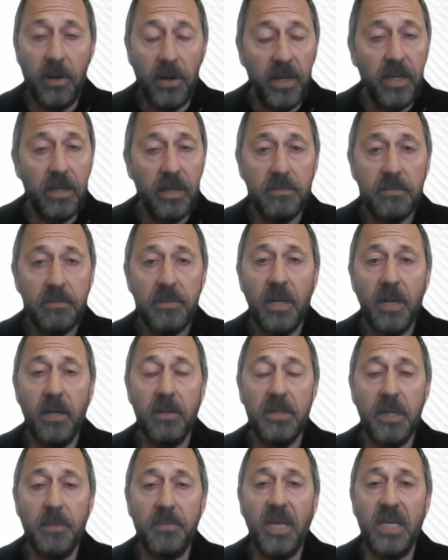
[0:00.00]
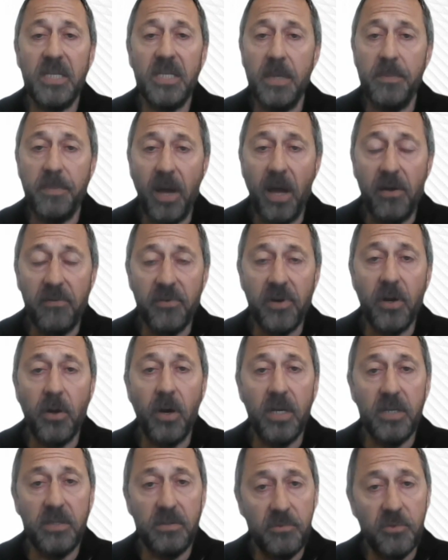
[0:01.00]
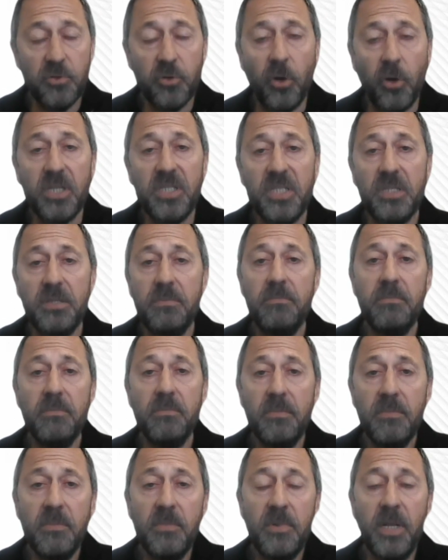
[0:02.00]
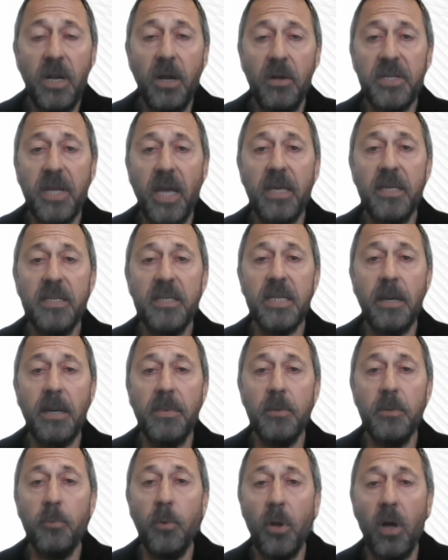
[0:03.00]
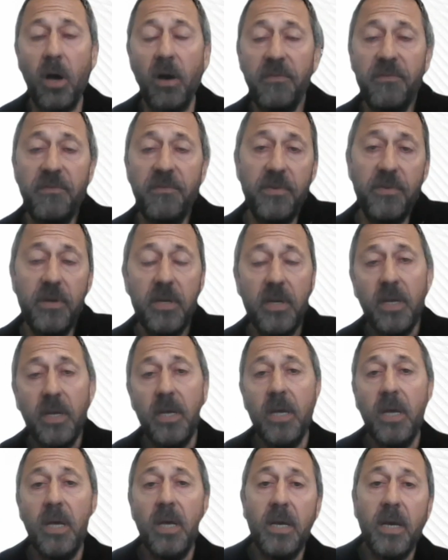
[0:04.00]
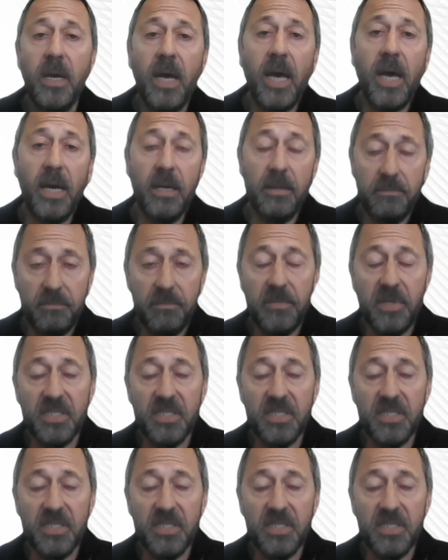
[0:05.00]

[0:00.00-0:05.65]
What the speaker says: I, you know, tipped that sheep over and I tried, you know, taking some of the wool off.